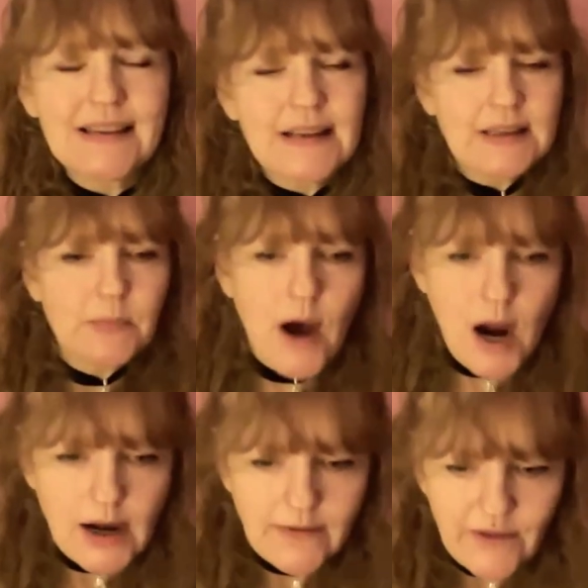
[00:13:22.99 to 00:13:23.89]
and it's
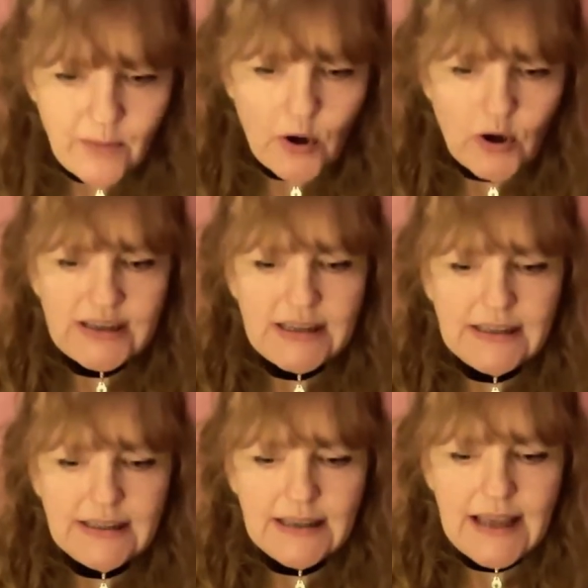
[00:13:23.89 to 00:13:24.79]
part of the
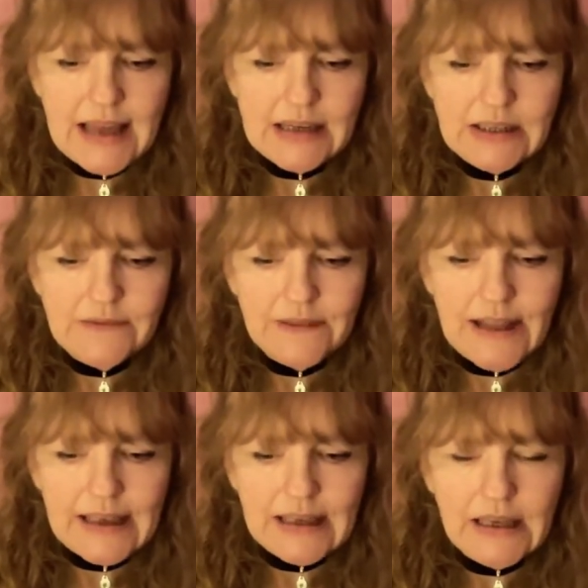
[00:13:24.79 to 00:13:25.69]
body's kind of
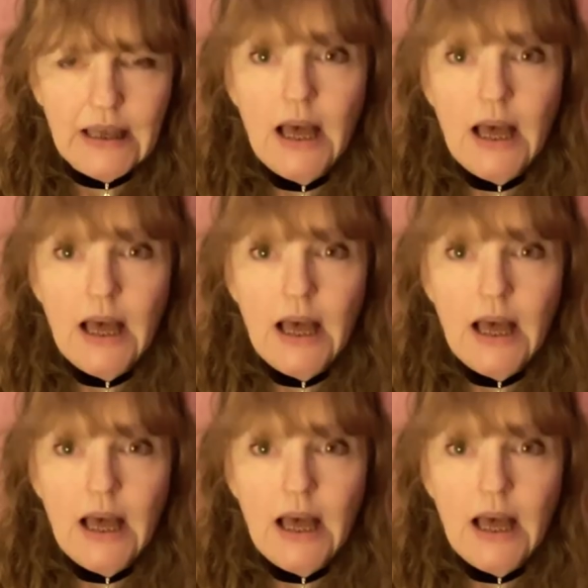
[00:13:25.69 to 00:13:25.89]
like